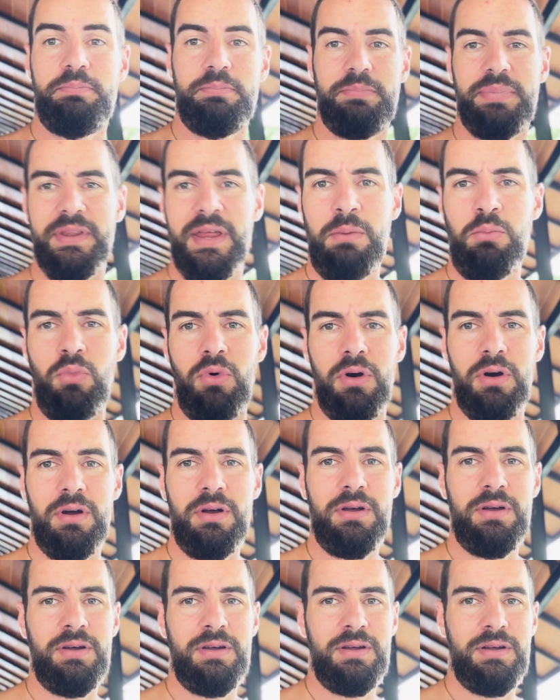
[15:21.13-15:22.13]
But then what,
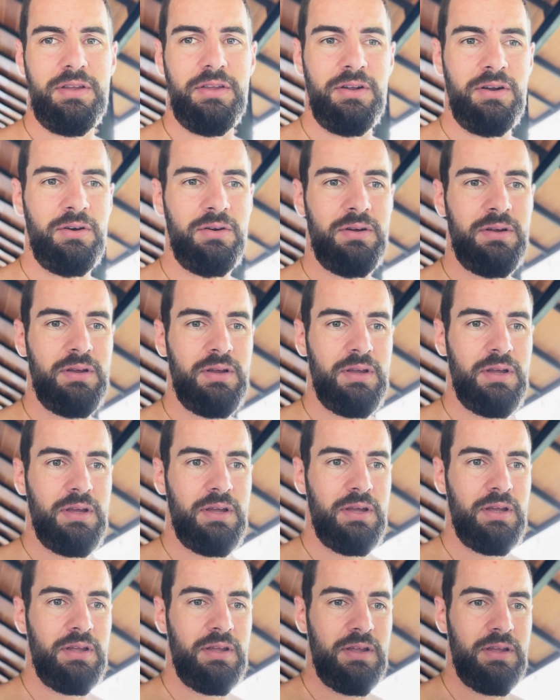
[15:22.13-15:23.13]
you know?
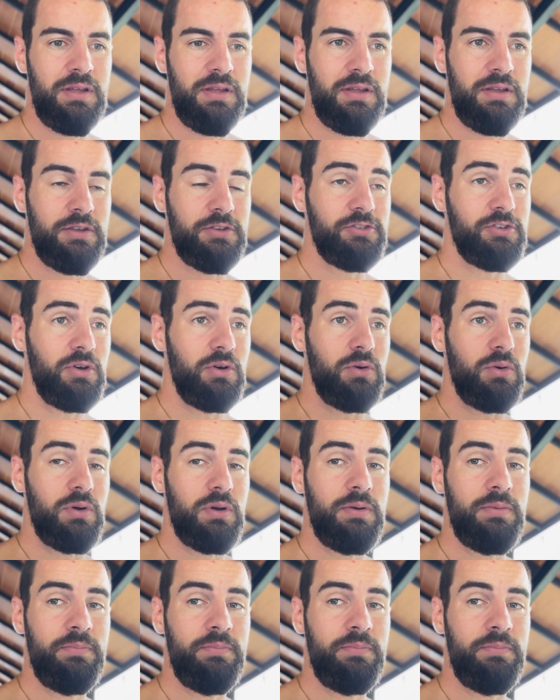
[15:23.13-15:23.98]
So